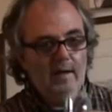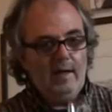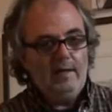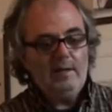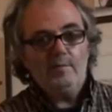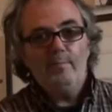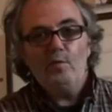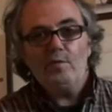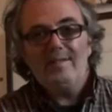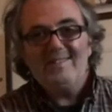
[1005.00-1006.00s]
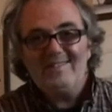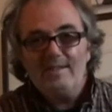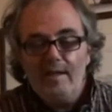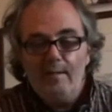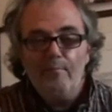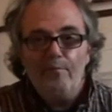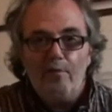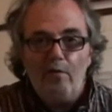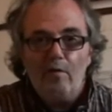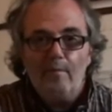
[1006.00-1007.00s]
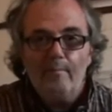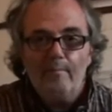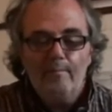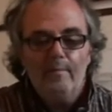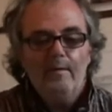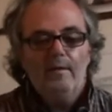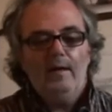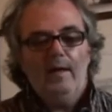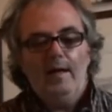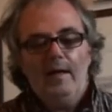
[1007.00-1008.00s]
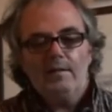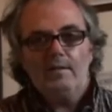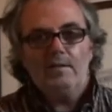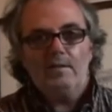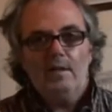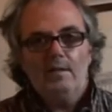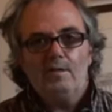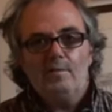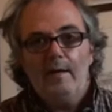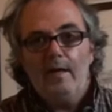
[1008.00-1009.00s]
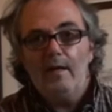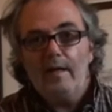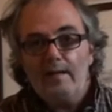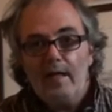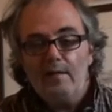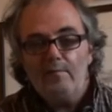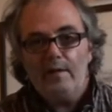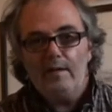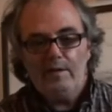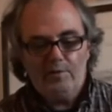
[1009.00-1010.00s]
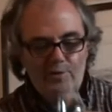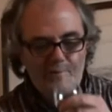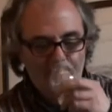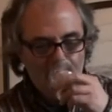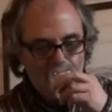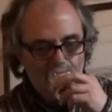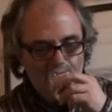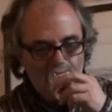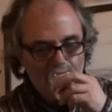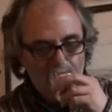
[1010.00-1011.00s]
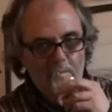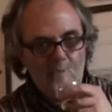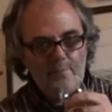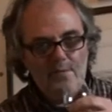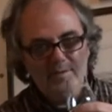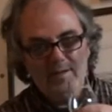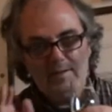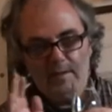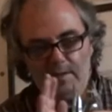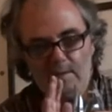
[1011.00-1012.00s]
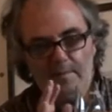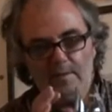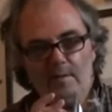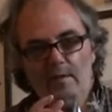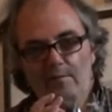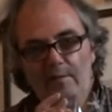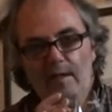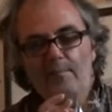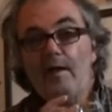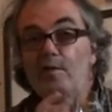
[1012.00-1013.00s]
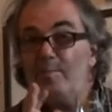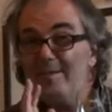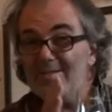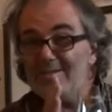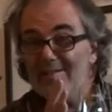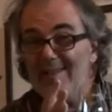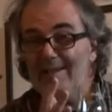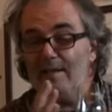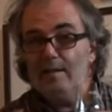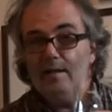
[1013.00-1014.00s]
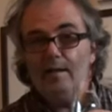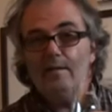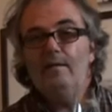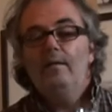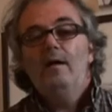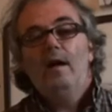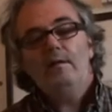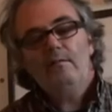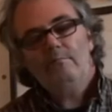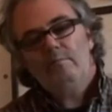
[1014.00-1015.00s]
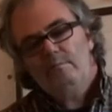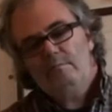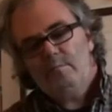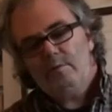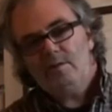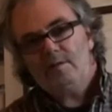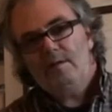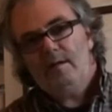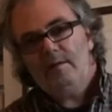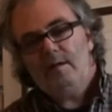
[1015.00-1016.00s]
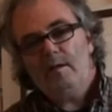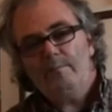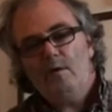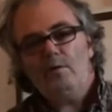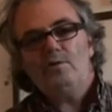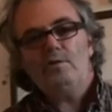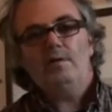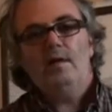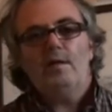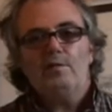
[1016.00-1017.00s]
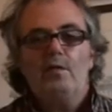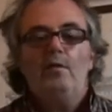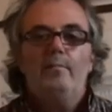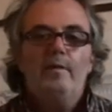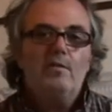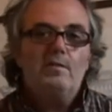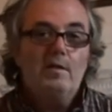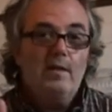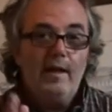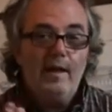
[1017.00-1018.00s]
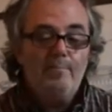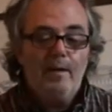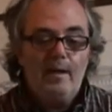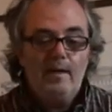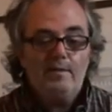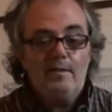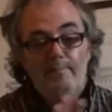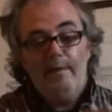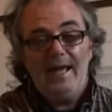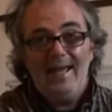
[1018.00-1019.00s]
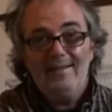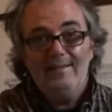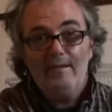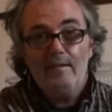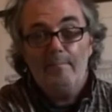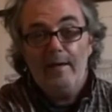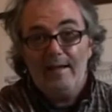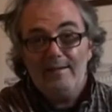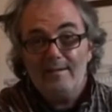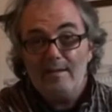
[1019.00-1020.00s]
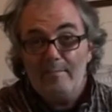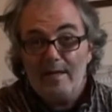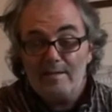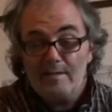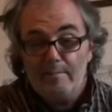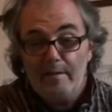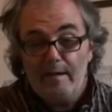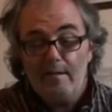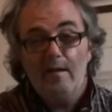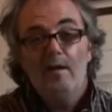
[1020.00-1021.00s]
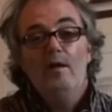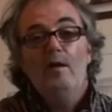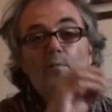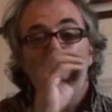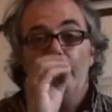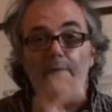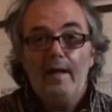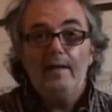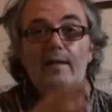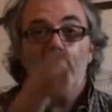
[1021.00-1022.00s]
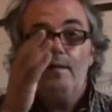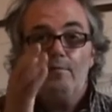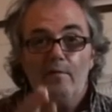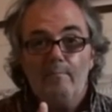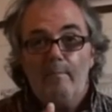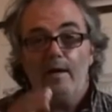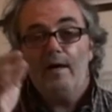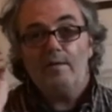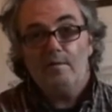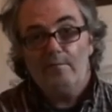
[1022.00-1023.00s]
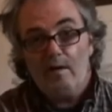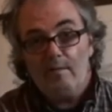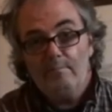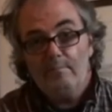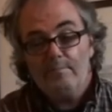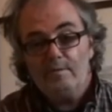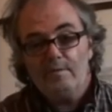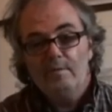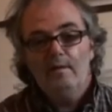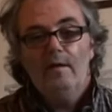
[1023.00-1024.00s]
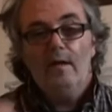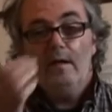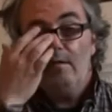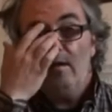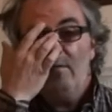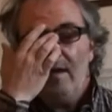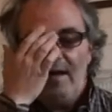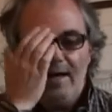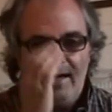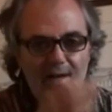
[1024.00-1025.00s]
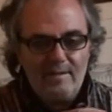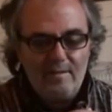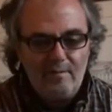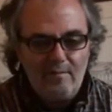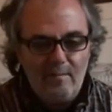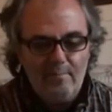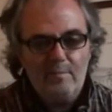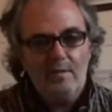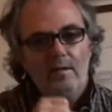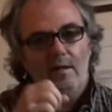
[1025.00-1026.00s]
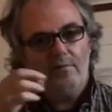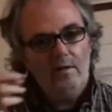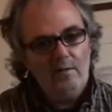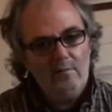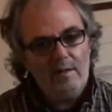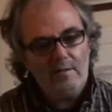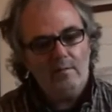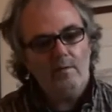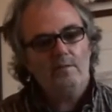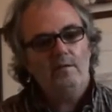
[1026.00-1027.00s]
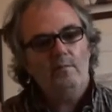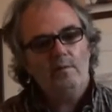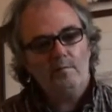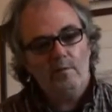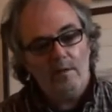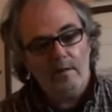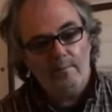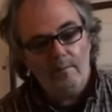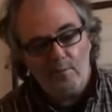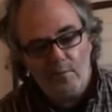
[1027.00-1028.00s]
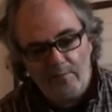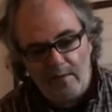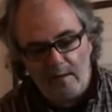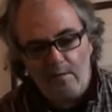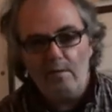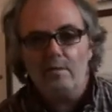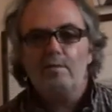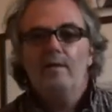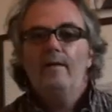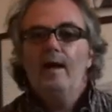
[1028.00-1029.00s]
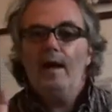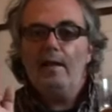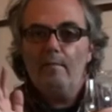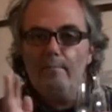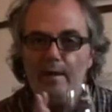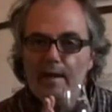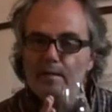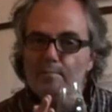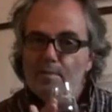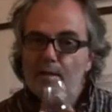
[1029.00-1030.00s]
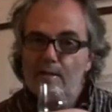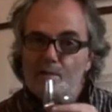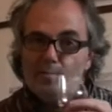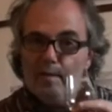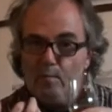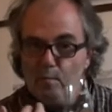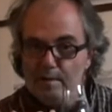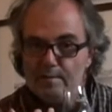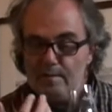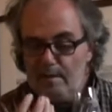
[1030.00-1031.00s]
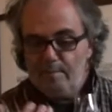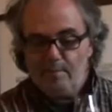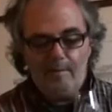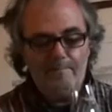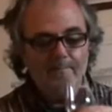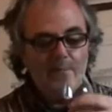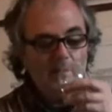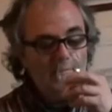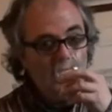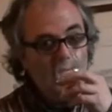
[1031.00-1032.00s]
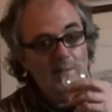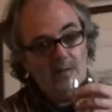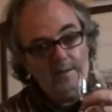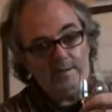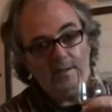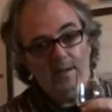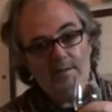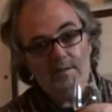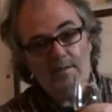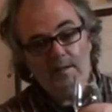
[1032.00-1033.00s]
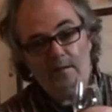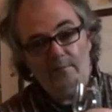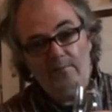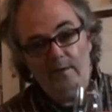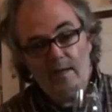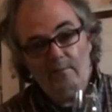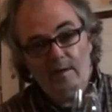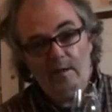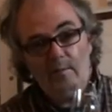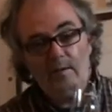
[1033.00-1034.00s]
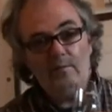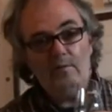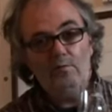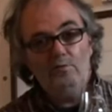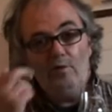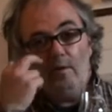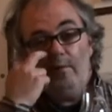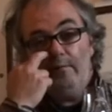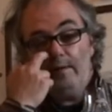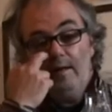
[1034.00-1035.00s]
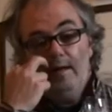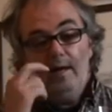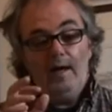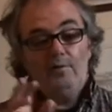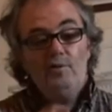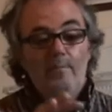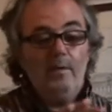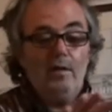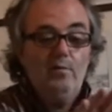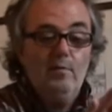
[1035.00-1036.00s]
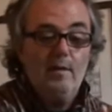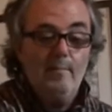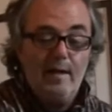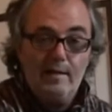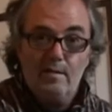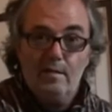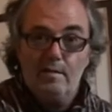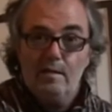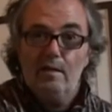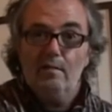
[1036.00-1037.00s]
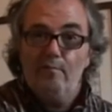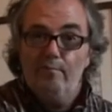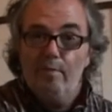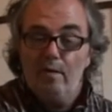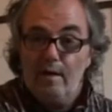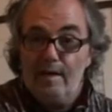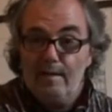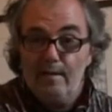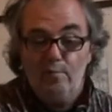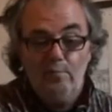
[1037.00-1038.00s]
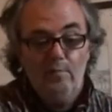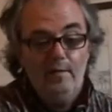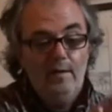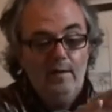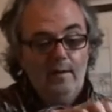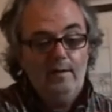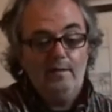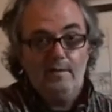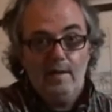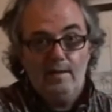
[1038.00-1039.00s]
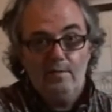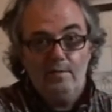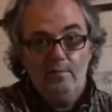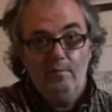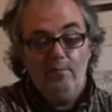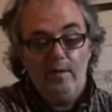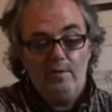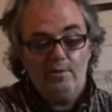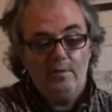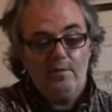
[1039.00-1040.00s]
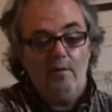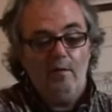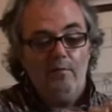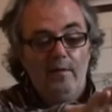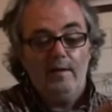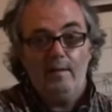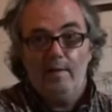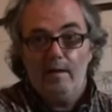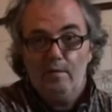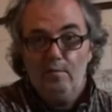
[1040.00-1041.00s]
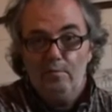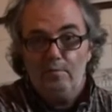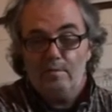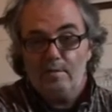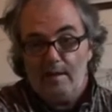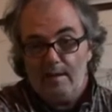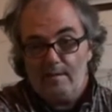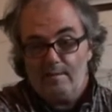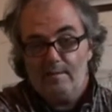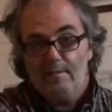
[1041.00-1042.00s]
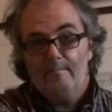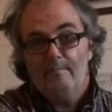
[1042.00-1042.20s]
in its most extreme form, esters can smell like nail varnish. Now, I'm not saying that this smells of nail varnish, but it's slightly there, and which isn't an obnoxious thing at all, because in the right balance, the master blender, will blend in different marks of rums. You'll have the high ester rums, and you'll have the low ester ones, and the ones with a little bit more phenols, and you'll blend them together to make one type of rum. And in this case, he's done a very, very good job of it. And Jim McEwen, the master distiller of Bruichladdich, who decided to finish it off in a Banyuls cask,